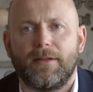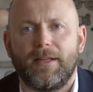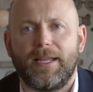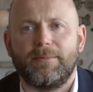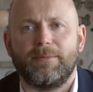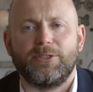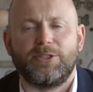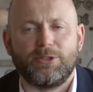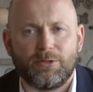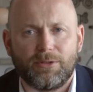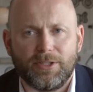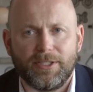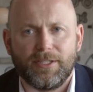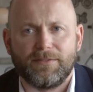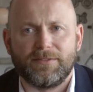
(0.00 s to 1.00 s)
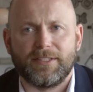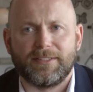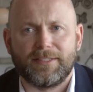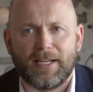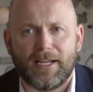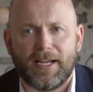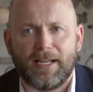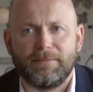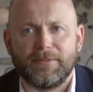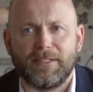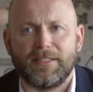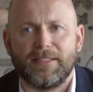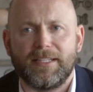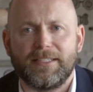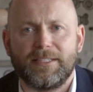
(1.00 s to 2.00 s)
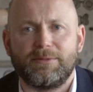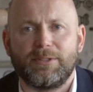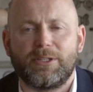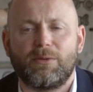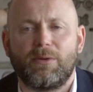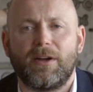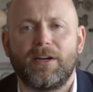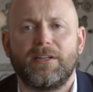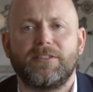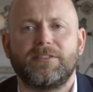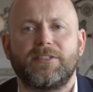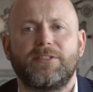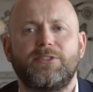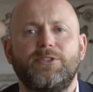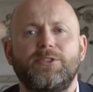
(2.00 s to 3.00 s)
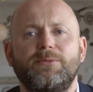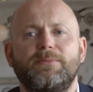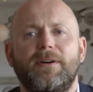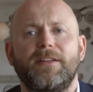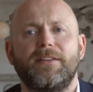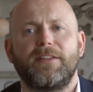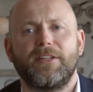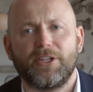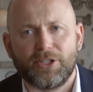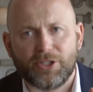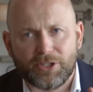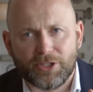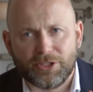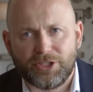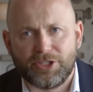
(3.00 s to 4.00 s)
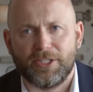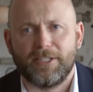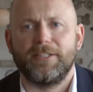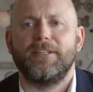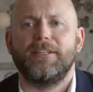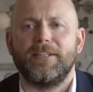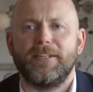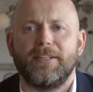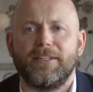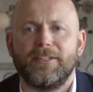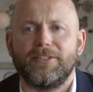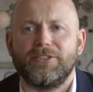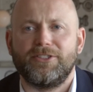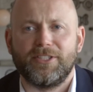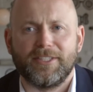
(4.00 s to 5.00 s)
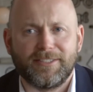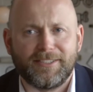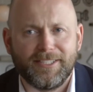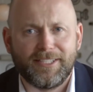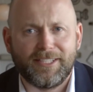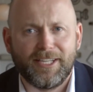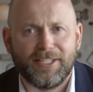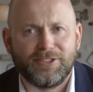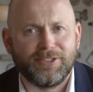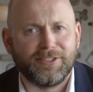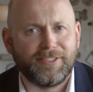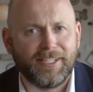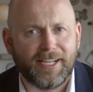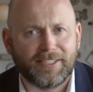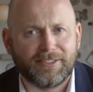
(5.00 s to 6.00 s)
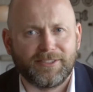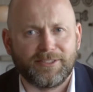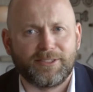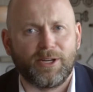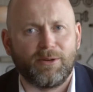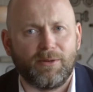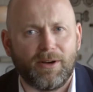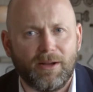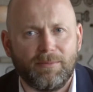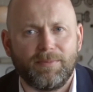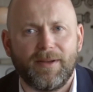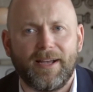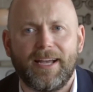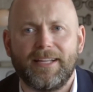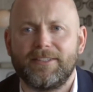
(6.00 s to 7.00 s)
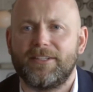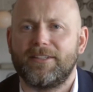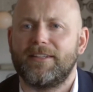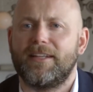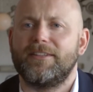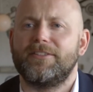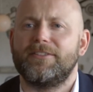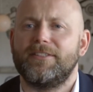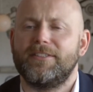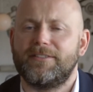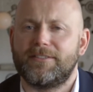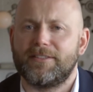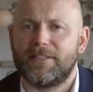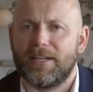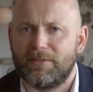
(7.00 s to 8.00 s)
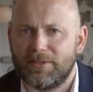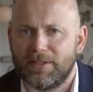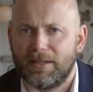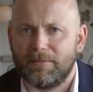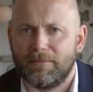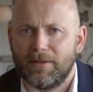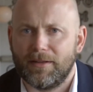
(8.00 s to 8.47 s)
A majority of the time, the lender requires a 2-month cushion just in case your taxes go up and the lender needs to cover them.